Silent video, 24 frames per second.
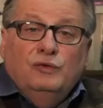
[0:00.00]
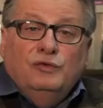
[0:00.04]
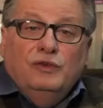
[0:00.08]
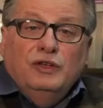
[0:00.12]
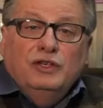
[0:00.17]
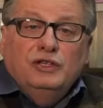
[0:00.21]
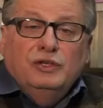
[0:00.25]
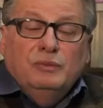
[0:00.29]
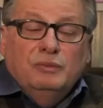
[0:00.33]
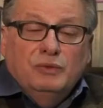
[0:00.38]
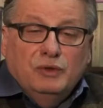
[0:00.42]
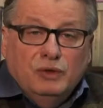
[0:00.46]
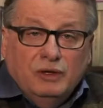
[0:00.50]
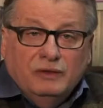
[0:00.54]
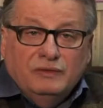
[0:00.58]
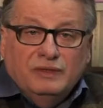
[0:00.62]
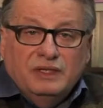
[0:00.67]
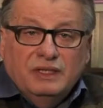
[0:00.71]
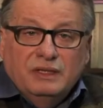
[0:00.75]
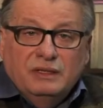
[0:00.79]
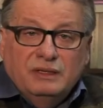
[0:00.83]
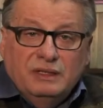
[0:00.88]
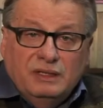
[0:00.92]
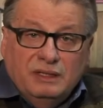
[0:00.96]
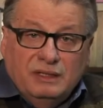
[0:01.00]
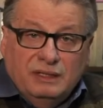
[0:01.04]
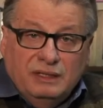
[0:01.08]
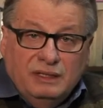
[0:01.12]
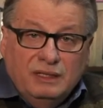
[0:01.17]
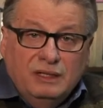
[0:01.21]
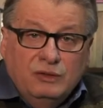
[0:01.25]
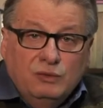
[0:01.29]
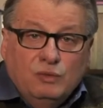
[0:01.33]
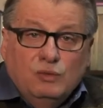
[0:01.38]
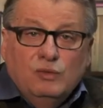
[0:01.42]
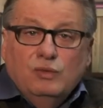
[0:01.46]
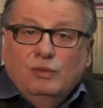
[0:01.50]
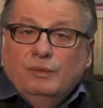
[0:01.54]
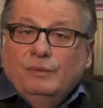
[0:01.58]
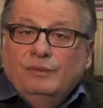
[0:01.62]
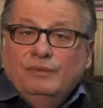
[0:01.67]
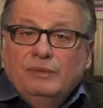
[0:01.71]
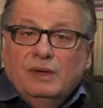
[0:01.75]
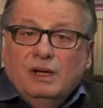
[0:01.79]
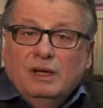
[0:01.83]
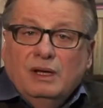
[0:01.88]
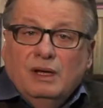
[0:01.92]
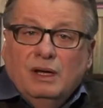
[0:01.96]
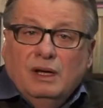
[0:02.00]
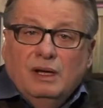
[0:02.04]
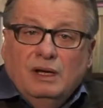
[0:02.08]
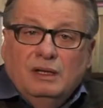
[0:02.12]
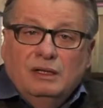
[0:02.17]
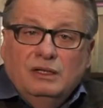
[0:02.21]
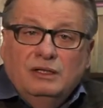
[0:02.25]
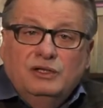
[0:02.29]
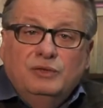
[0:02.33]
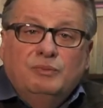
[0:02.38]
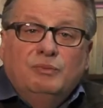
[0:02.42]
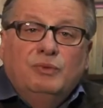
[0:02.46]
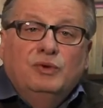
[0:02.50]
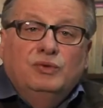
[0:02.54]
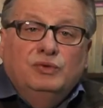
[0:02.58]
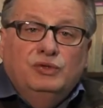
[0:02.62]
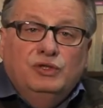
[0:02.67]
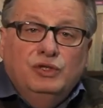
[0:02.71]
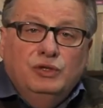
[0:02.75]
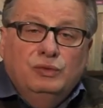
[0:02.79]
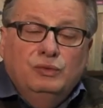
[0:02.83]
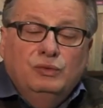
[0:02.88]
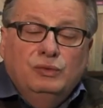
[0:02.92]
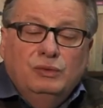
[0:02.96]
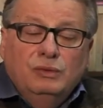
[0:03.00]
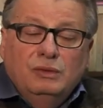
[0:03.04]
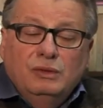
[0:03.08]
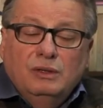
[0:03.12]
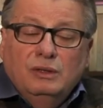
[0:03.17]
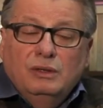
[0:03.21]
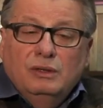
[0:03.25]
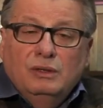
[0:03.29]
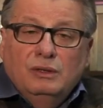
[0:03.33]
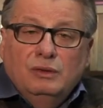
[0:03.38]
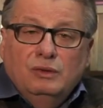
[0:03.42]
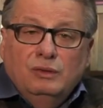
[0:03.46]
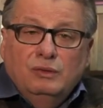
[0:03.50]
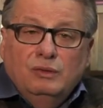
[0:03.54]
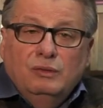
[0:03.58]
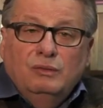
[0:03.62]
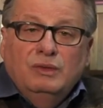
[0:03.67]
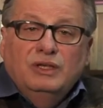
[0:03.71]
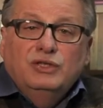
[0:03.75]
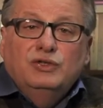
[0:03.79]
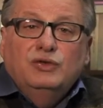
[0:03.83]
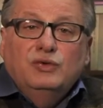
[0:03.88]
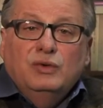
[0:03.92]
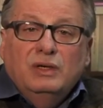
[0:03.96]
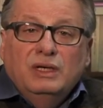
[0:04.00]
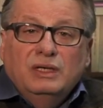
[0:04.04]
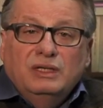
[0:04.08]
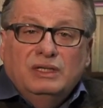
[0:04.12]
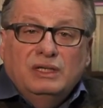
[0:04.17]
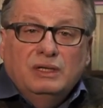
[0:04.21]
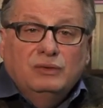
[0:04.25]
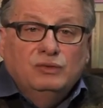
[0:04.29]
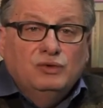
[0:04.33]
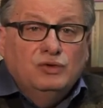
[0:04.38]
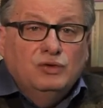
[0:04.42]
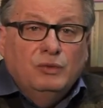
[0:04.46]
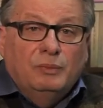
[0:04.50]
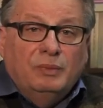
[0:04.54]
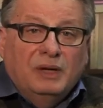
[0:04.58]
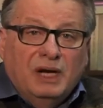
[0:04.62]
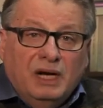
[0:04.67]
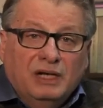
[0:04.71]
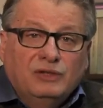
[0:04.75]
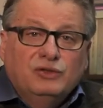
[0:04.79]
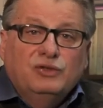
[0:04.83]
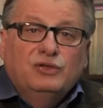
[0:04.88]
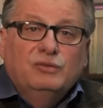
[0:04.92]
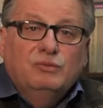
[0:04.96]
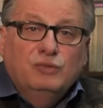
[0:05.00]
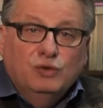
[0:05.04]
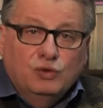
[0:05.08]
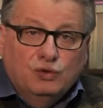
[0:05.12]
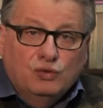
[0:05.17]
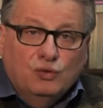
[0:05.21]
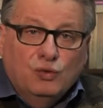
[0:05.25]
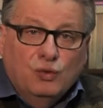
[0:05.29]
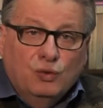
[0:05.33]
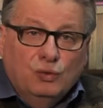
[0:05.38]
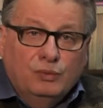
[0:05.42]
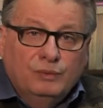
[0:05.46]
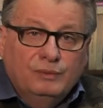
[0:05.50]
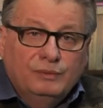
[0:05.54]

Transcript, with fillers: December 1905, an insurrection of the Moscow workers broke out.